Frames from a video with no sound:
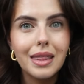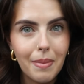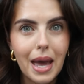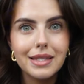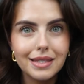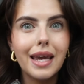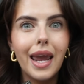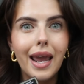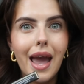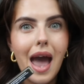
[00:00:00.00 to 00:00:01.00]
the best
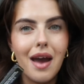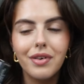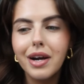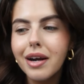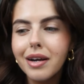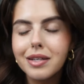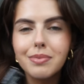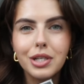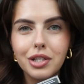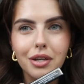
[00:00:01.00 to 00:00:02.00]
thing ever,
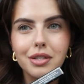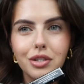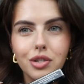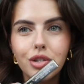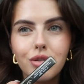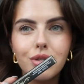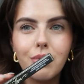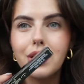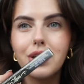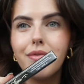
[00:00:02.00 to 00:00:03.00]
especially because I just used
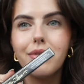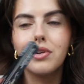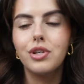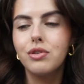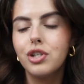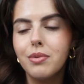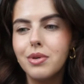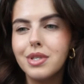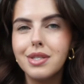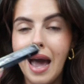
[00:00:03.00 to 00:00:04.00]
to watch everyone on YouTube
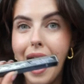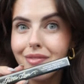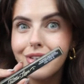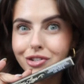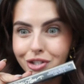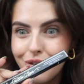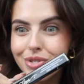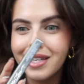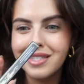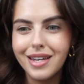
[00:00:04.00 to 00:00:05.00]
use this. I haven't
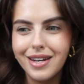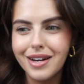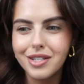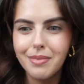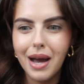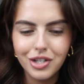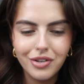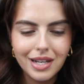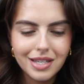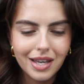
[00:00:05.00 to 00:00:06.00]
used this in years. I'm
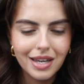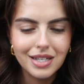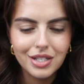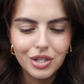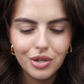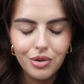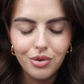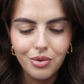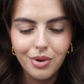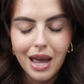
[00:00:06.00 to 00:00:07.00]
actually really excited
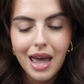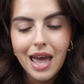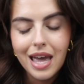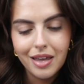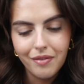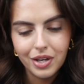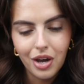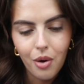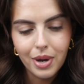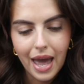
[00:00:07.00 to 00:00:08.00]
to give it a
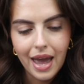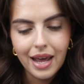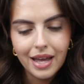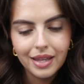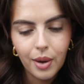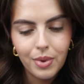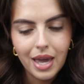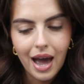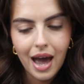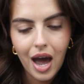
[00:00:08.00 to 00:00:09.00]
go again. And then
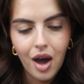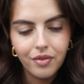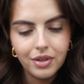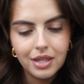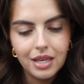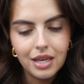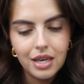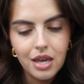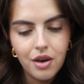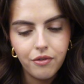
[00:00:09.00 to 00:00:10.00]
we have
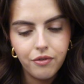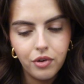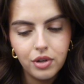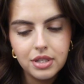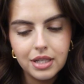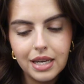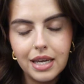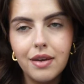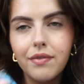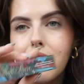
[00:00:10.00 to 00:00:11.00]
the full
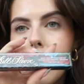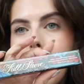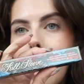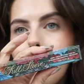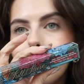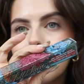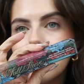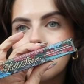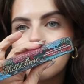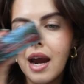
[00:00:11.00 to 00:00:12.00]
sleeve
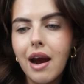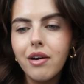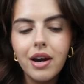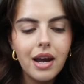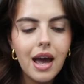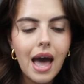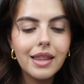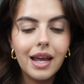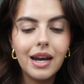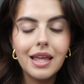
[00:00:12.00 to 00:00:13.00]
mascara,
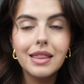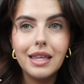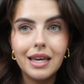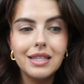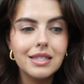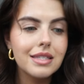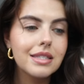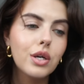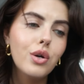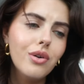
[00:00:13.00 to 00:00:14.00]
and then
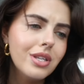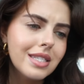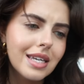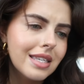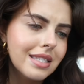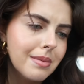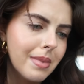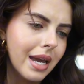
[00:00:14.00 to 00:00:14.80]
this, who is texting